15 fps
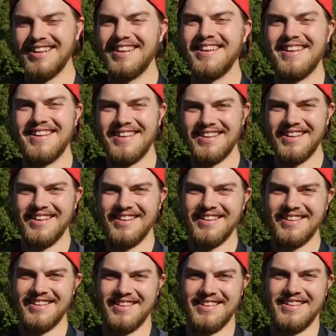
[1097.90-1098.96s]

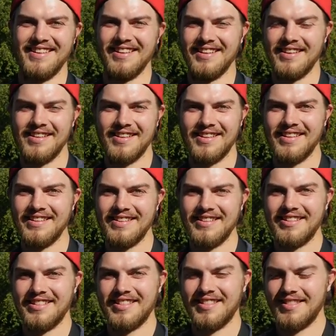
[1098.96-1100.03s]

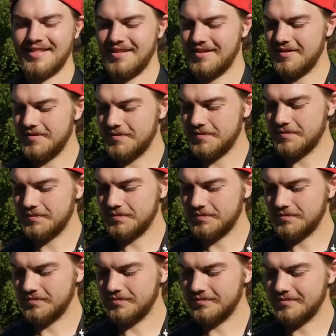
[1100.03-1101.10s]

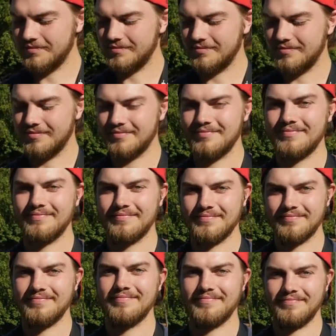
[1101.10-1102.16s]

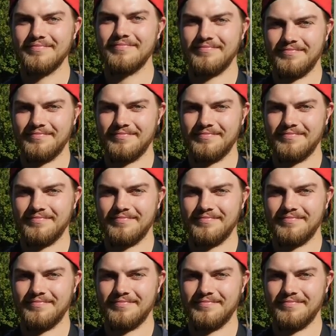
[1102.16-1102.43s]
(silent)